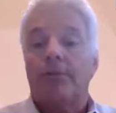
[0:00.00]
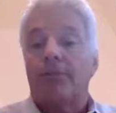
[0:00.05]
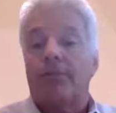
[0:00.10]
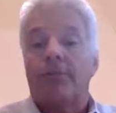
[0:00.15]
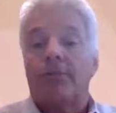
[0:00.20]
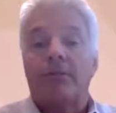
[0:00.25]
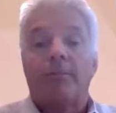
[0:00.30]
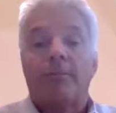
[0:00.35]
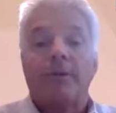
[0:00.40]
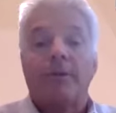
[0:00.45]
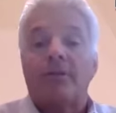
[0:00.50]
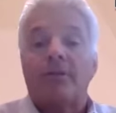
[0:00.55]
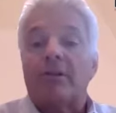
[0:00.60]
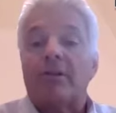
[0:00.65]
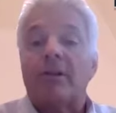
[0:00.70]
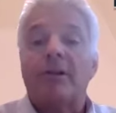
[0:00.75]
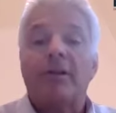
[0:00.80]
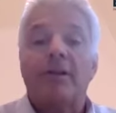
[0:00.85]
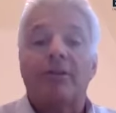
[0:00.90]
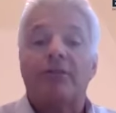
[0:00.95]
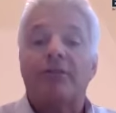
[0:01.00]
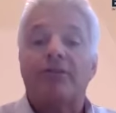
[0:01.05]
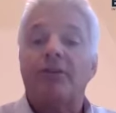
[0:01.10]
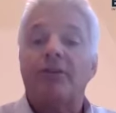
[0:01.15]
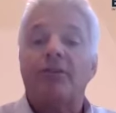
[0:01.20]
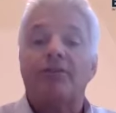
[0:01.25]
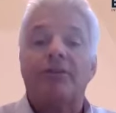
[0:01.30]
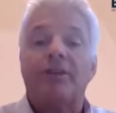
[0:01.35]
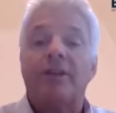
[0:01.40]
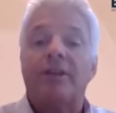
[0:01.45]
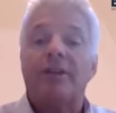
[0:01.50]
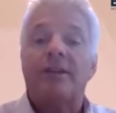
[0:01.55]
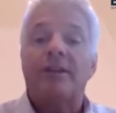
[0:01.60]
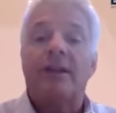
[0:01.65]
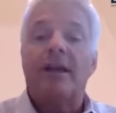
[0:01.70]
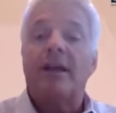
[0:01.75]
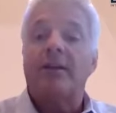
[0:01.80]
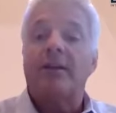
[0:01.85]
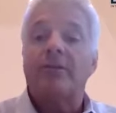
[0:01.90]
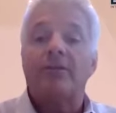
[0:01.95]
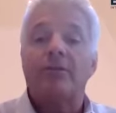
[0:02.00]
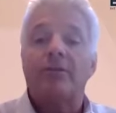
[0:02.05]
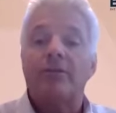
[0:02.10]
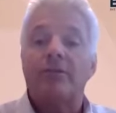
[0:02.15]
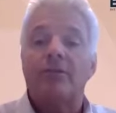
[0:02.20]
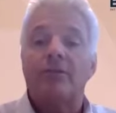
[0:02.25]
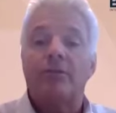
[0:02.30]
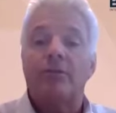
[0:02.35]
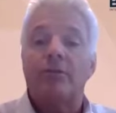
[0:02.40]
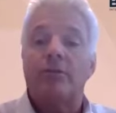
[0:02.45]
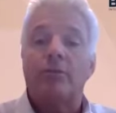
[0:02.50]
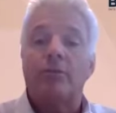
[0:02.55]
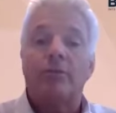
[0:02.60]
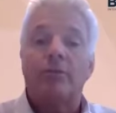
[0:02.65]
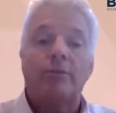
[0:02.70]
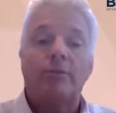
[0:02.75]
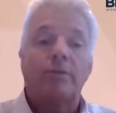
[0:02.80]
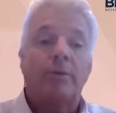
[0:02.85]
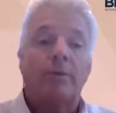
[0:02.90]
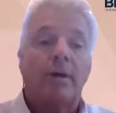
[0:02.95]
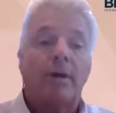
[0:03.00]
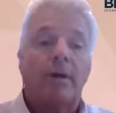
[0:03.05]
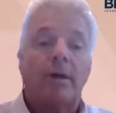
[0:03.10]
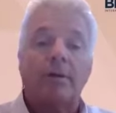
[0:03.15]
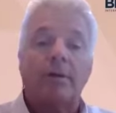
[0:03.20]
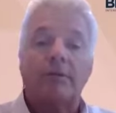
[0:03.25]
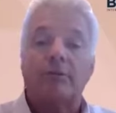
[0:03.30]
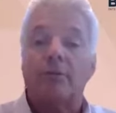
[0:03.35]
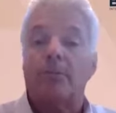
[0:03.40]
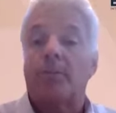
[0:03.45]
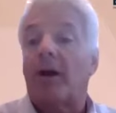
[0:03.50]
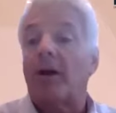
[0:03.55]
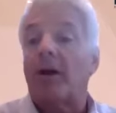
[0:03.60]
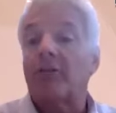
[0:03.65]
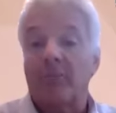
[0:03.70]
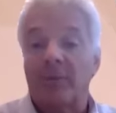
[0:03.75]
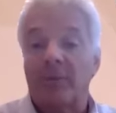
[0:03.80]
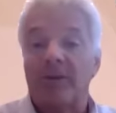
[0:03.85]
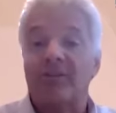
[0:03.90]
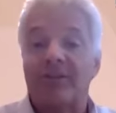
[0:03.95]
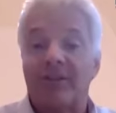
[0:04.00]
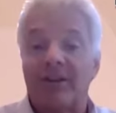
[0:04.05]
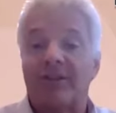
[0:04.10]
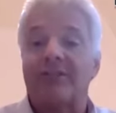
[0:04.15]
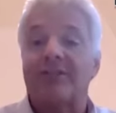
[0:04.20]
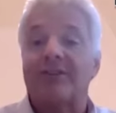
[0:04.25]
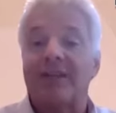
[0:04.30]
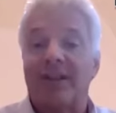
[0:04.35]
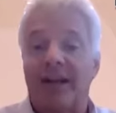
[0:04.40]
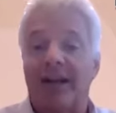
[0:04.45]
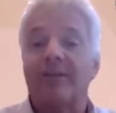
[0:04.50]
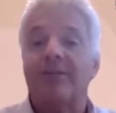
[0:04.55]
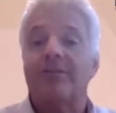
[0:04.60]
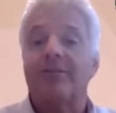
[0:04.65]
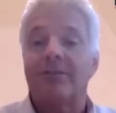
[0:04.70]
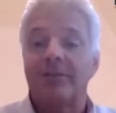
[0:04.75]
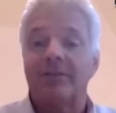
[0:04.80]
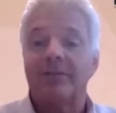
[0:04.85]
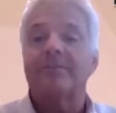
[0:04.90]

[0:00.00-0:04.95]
from as little as 15 days to approximately 60 days.